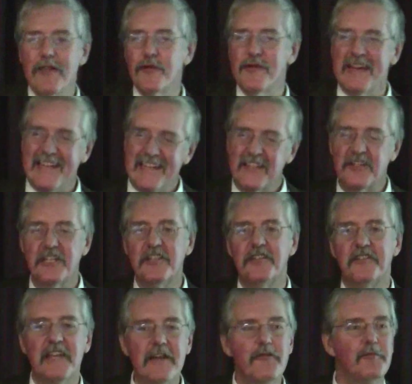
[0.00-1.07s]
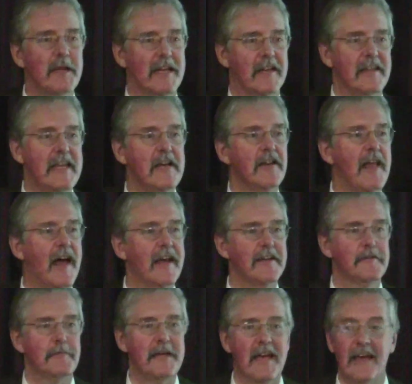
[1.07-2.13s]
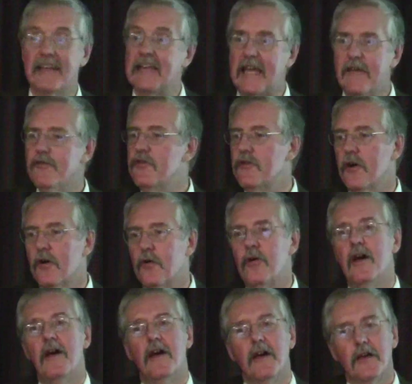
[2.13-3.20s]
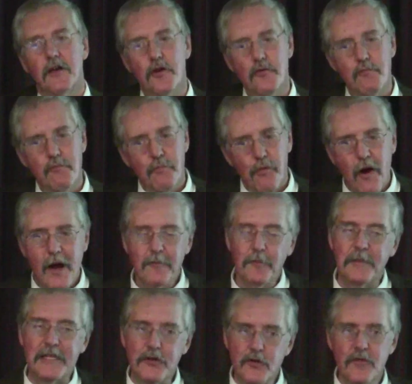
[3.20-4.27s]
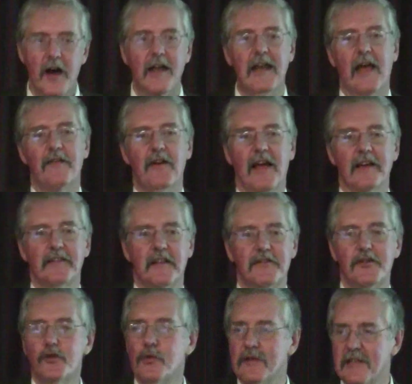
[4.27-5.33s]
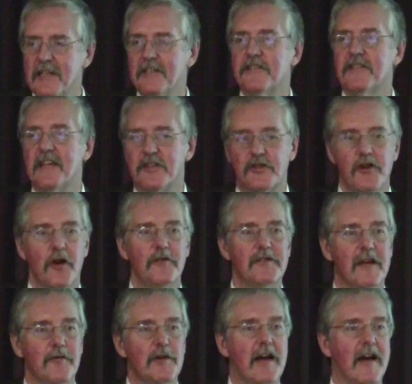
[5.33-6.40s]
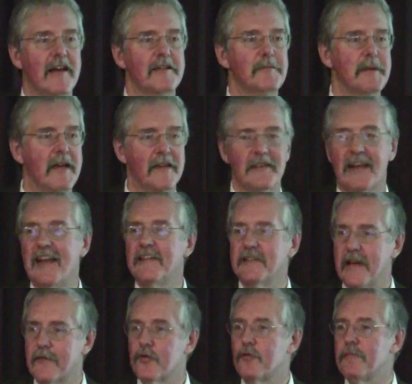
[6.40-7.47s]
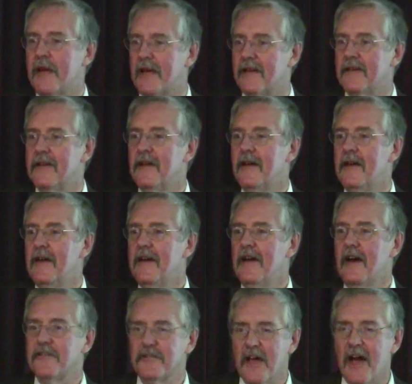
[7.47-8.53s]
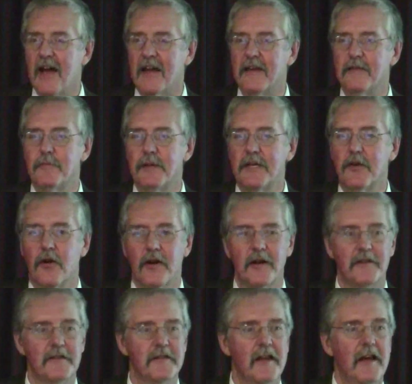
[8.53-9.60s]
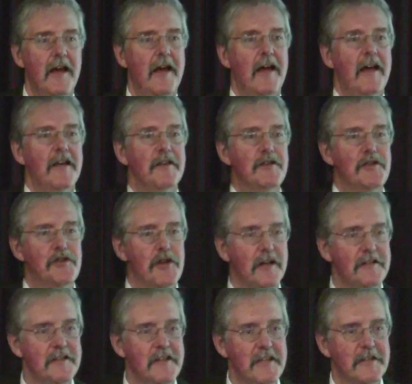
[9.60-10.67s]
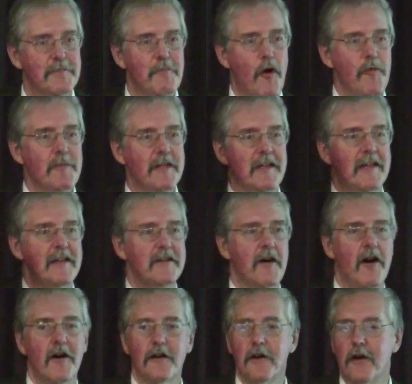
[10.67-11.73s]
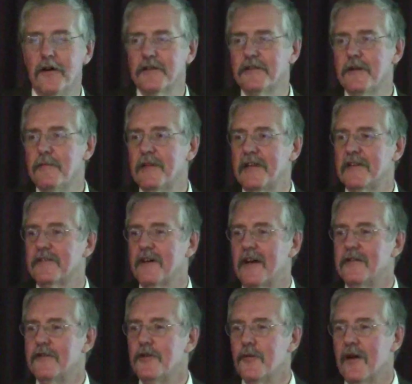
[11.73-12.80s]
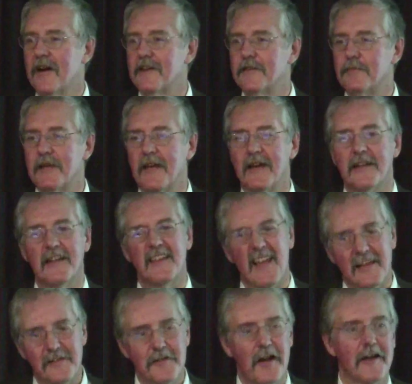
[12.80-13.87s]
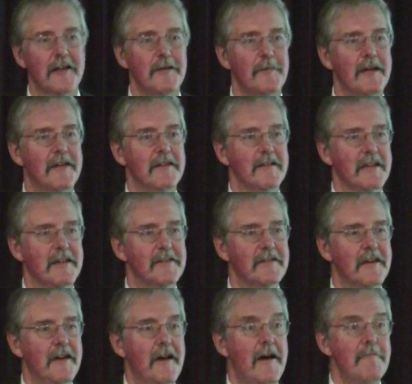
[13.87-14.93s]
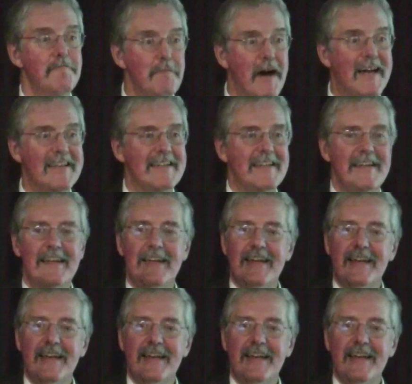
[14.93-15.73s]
whether it is conceivably a legal ISBN, even though you probably do not have access to a list that shows every ISBN that has ever been assigned, because just this moment in Hong Kong, somebody assigned a new ISBN, and that's not going to be in the list. But